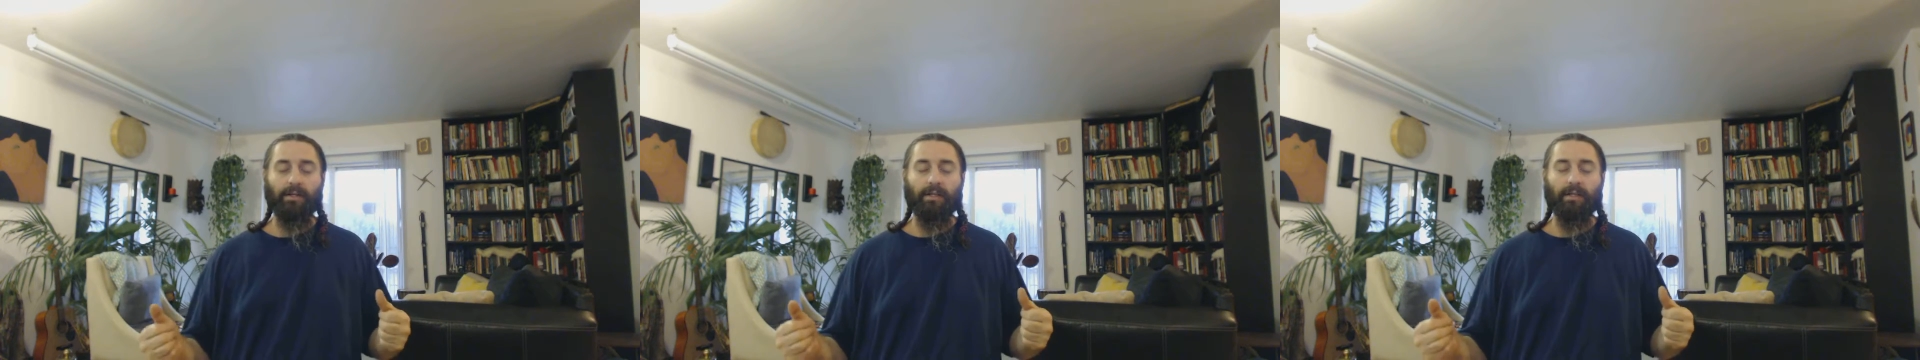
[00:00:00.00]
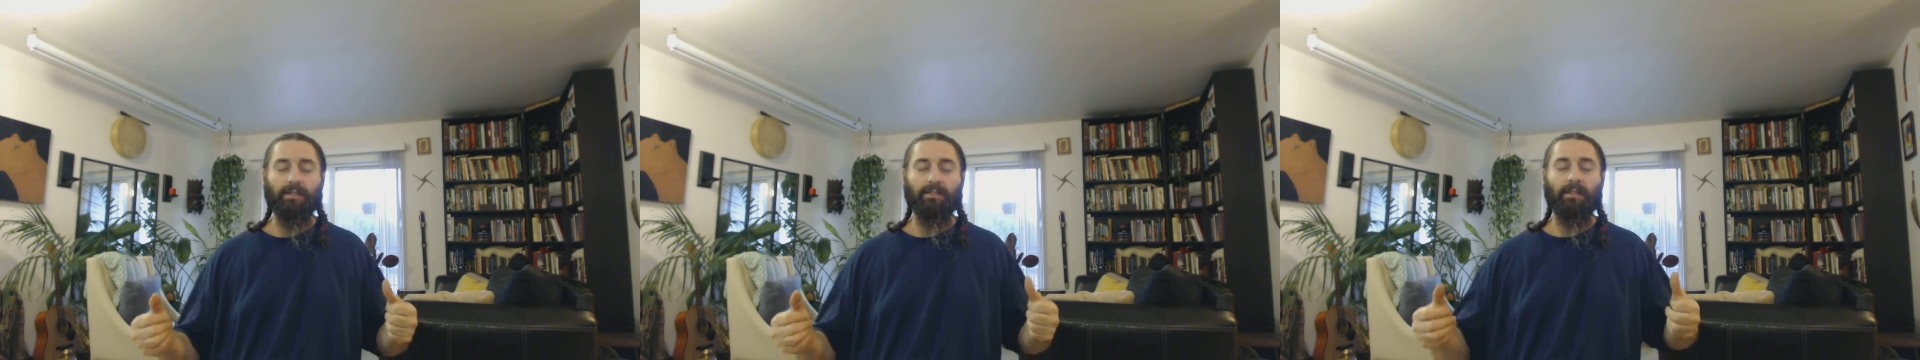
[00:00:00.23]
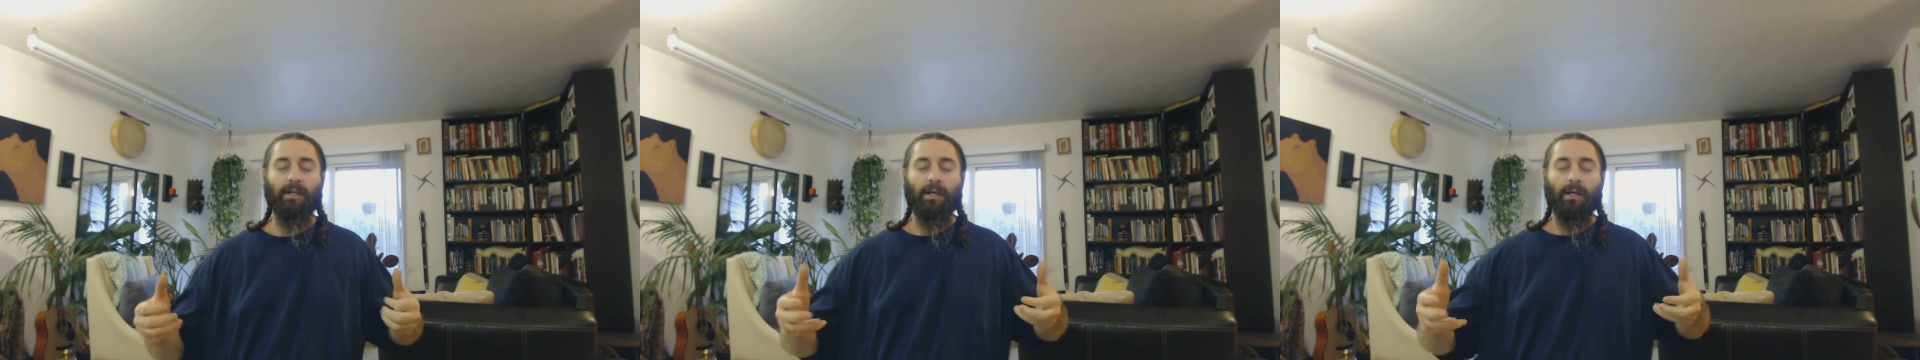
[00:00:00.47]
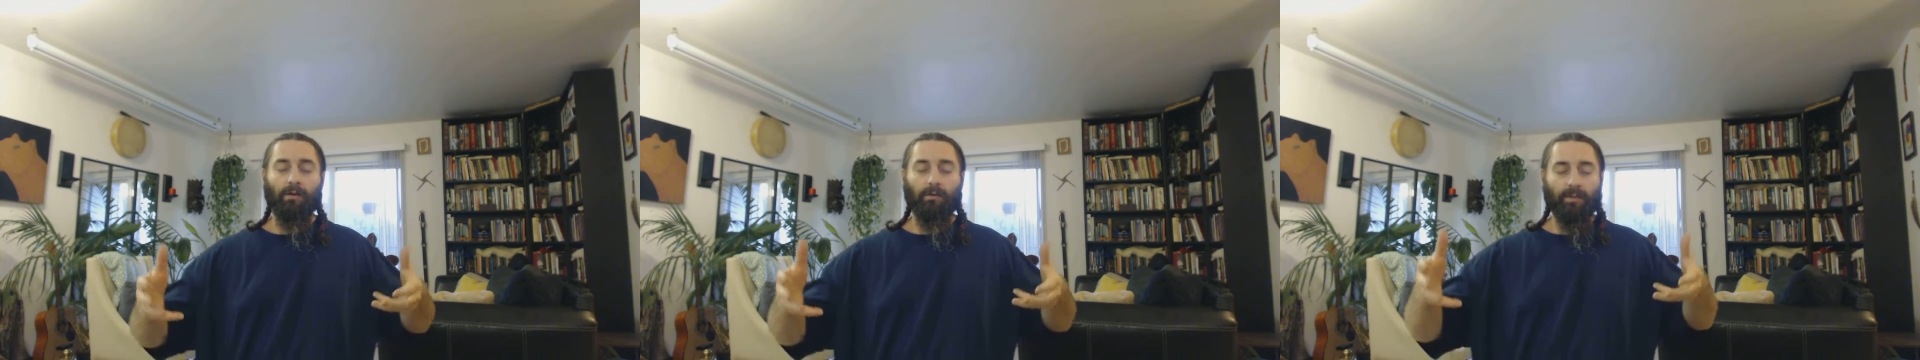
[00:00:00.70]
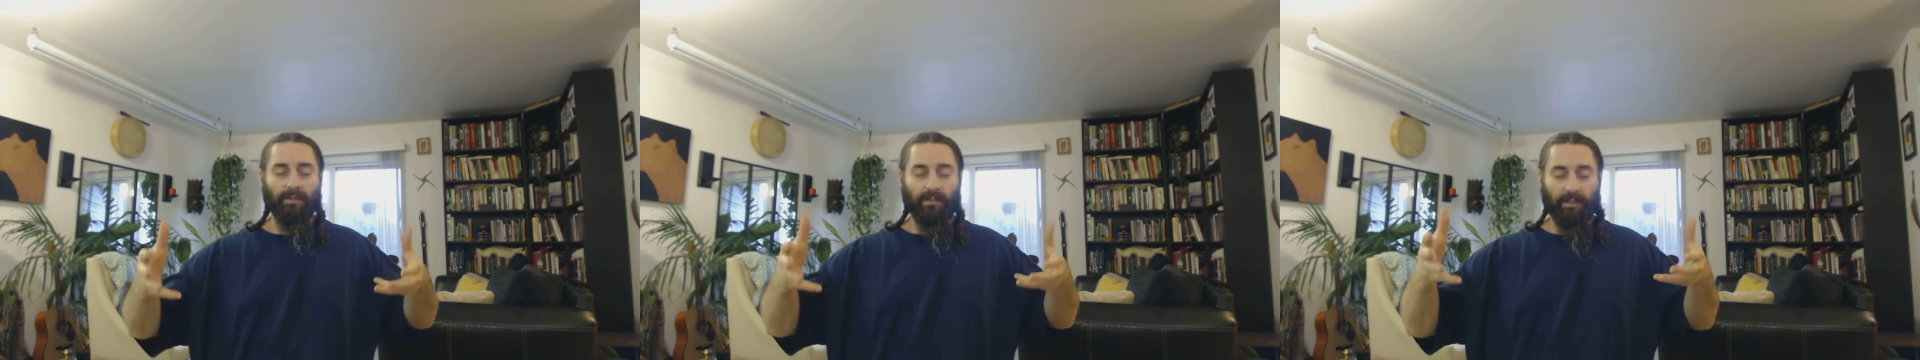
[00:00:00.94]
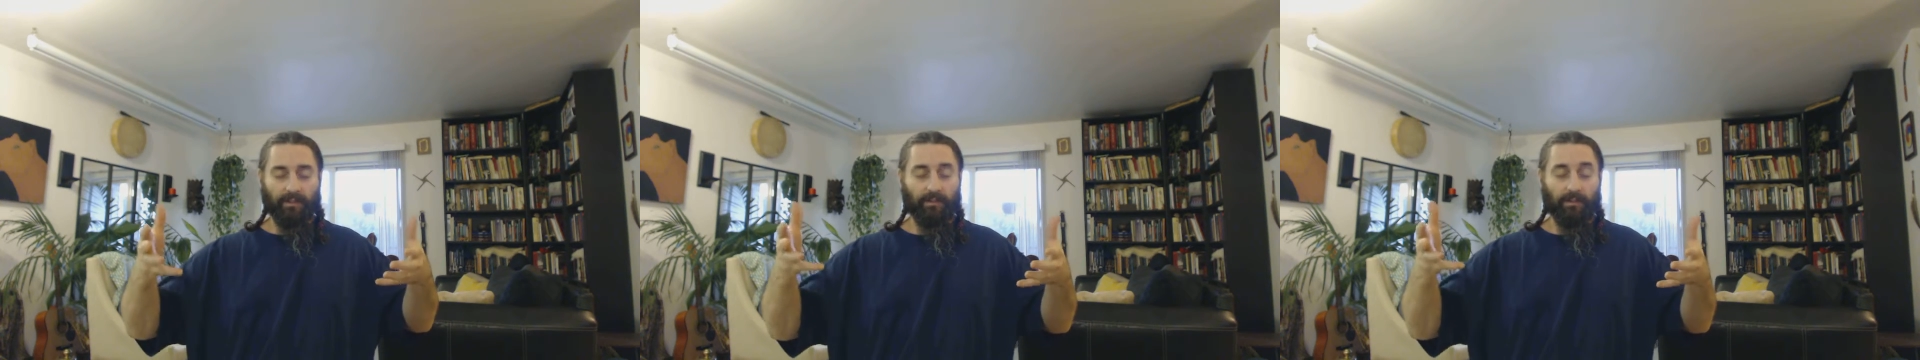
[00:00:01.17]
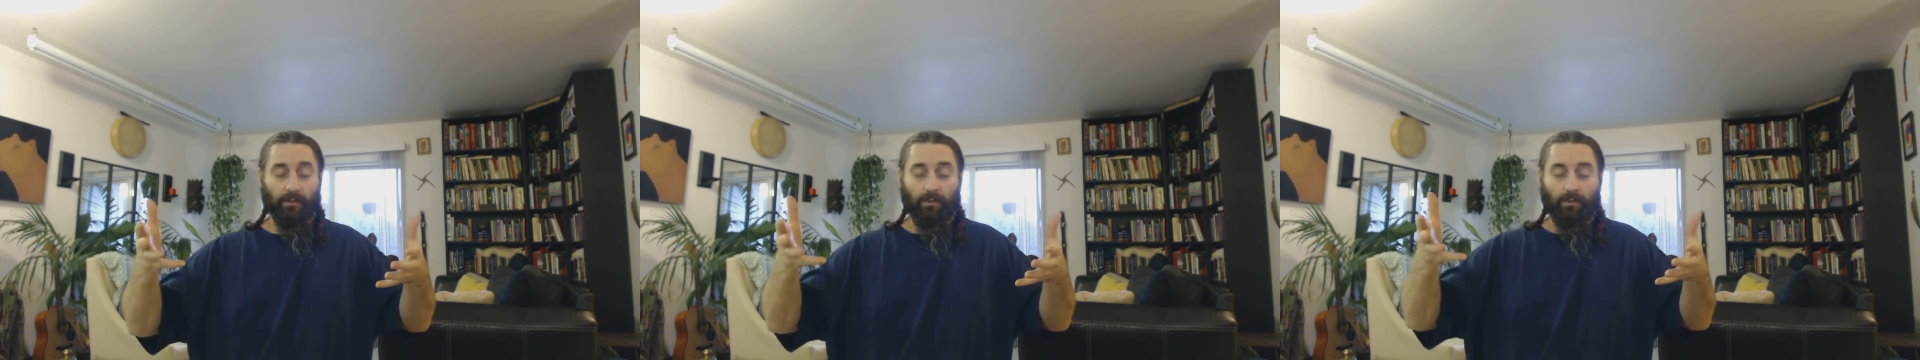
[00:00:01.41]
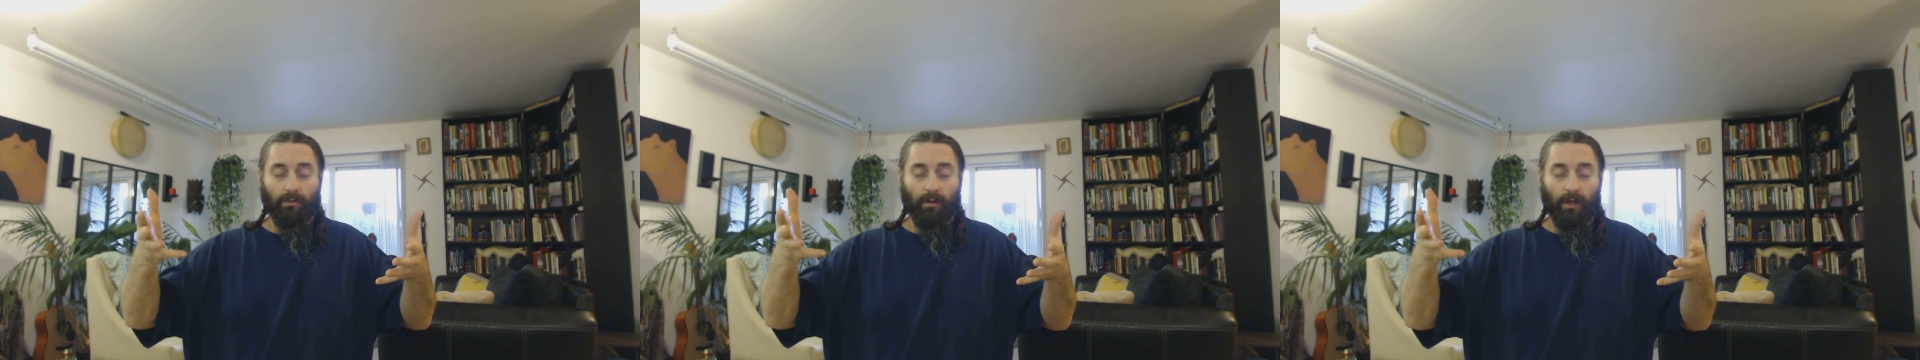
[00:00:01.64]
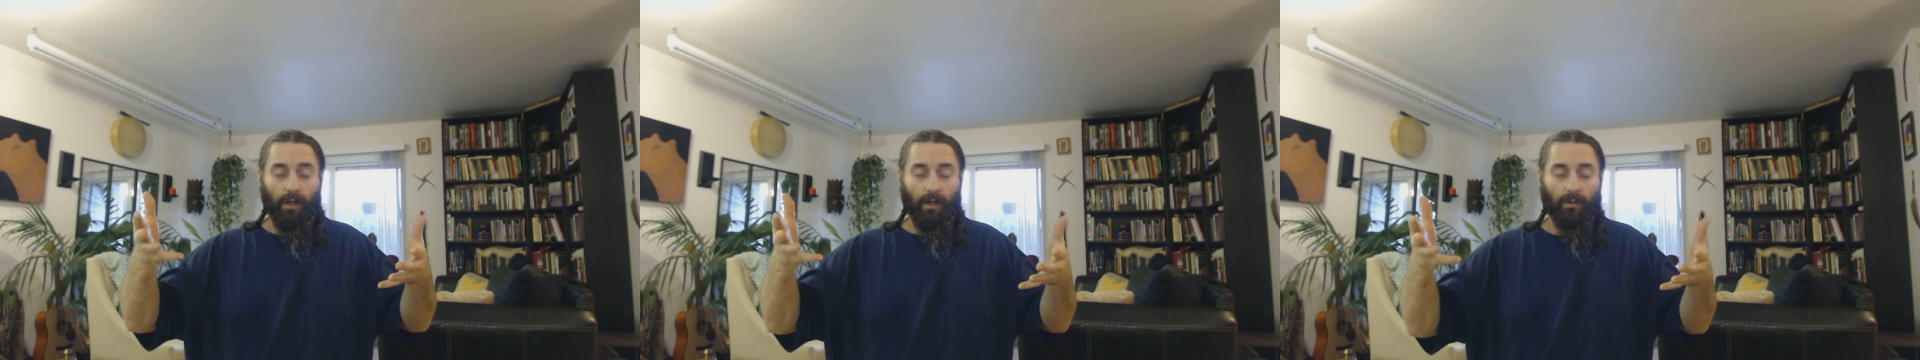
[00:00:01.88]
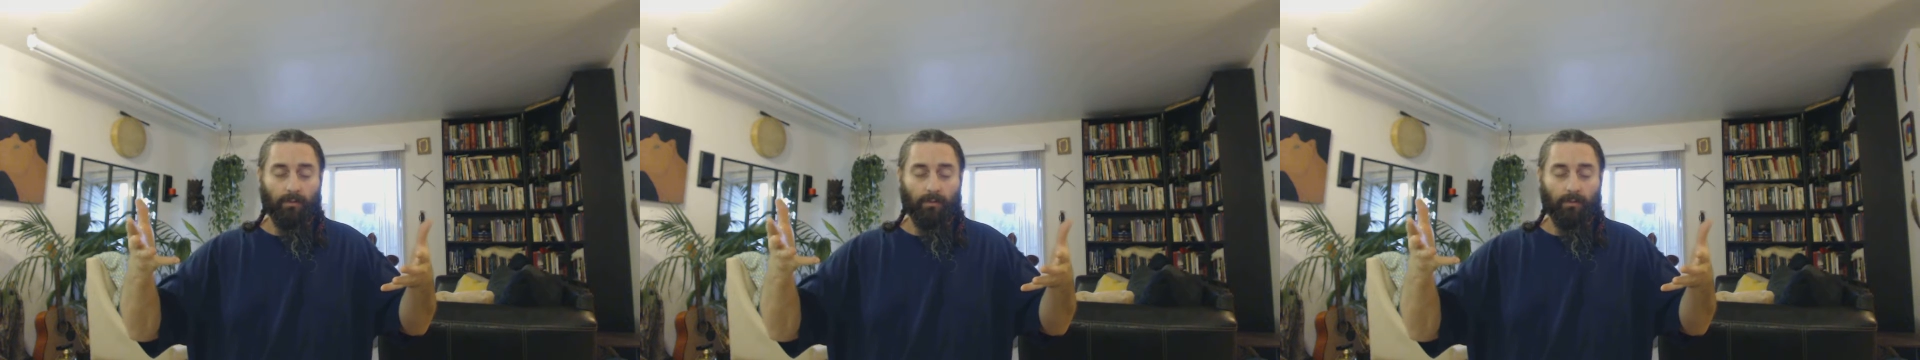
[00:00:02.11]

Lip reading: needs. We seek to